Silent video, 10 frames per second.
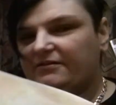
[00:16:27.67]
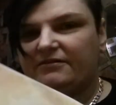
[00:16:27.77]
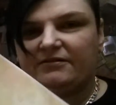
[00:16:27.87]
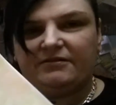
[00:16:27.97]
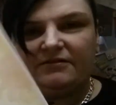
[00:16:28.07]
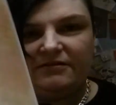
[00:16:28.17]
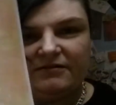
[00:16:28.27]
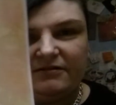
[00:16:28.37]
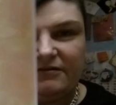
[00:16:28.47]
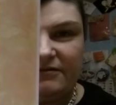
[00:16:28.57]

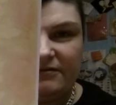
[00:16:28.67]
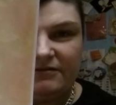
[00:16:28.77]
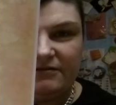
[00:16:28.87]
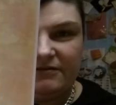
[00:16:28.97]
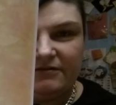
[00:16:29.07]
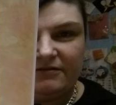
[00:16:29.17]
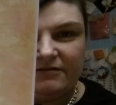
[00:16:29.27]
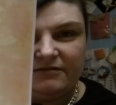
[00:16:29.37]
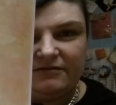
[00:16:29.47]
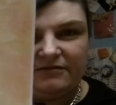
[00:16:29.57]

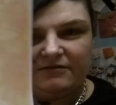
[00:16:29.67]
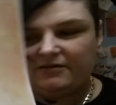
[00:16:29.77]
(silence)